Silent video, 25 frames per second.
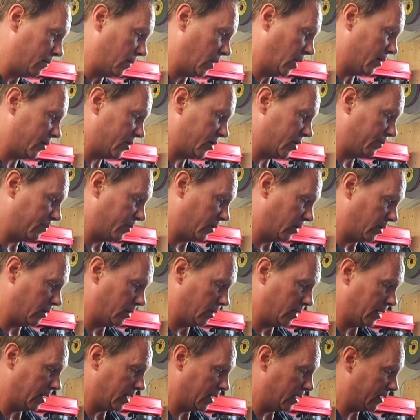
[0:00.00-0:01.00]
a simple
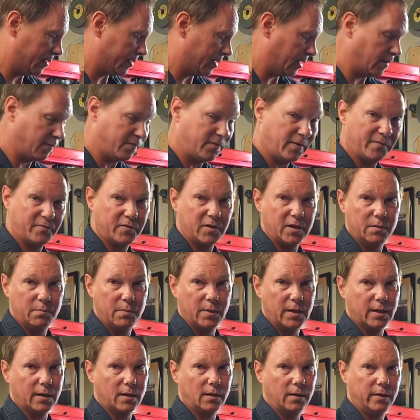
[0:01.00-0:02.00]
10-15
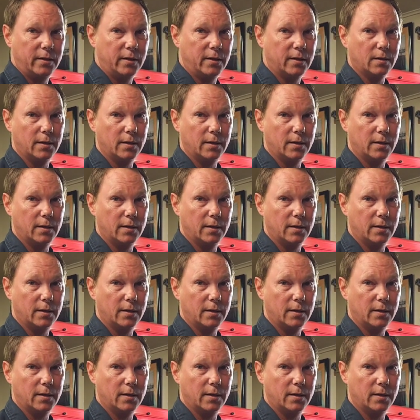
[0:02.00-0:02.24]
minute cleaning